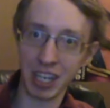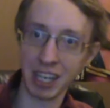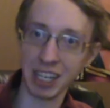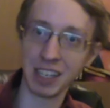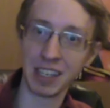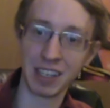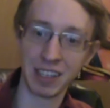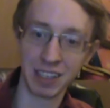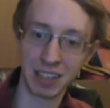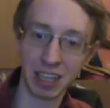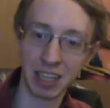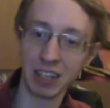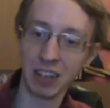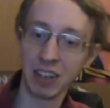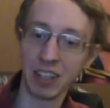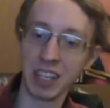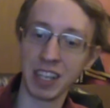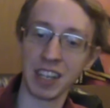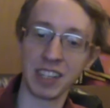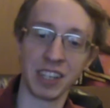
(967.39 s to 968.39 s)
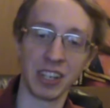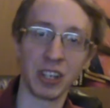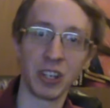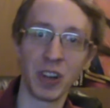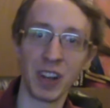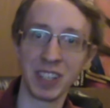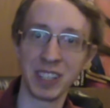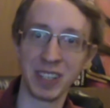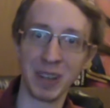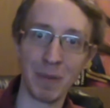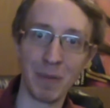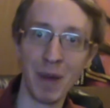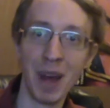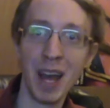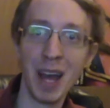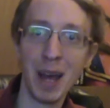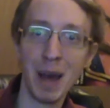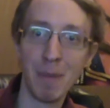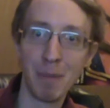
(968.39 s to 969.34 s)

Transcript: he clearly doesn't trust him,